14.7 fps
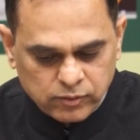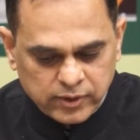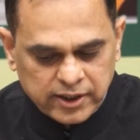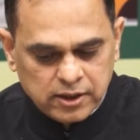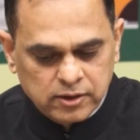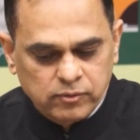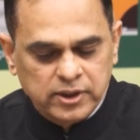
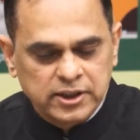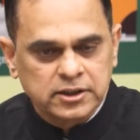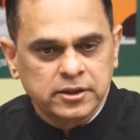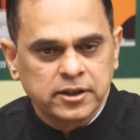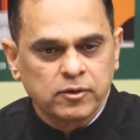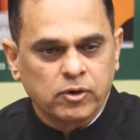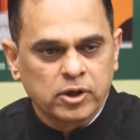wherein which
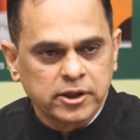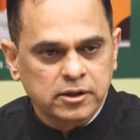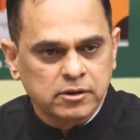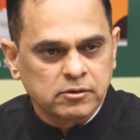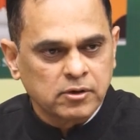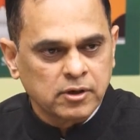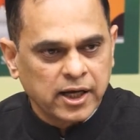they wanted
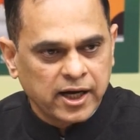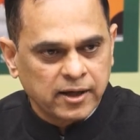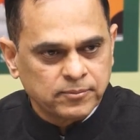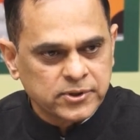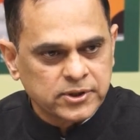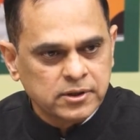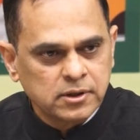to
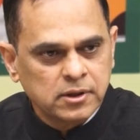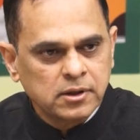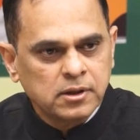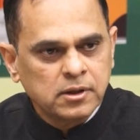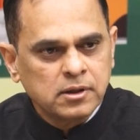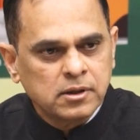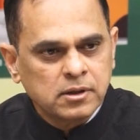collapse
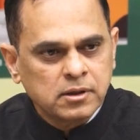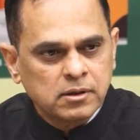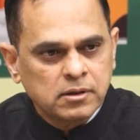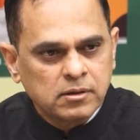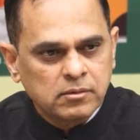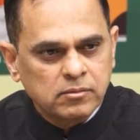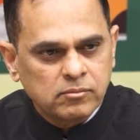
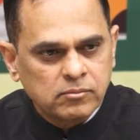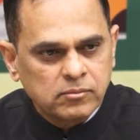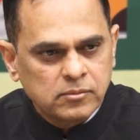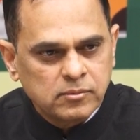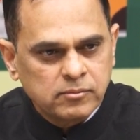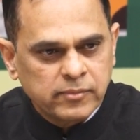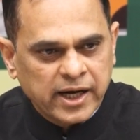
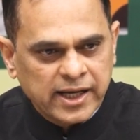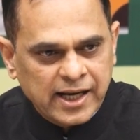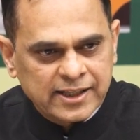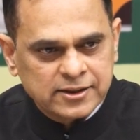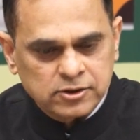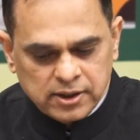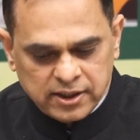
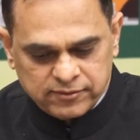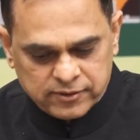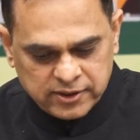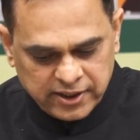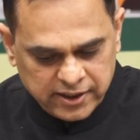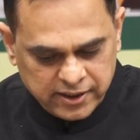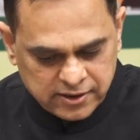bilateral
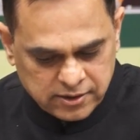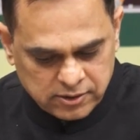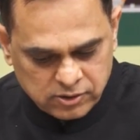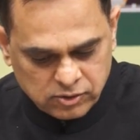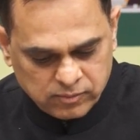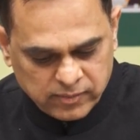FTAs into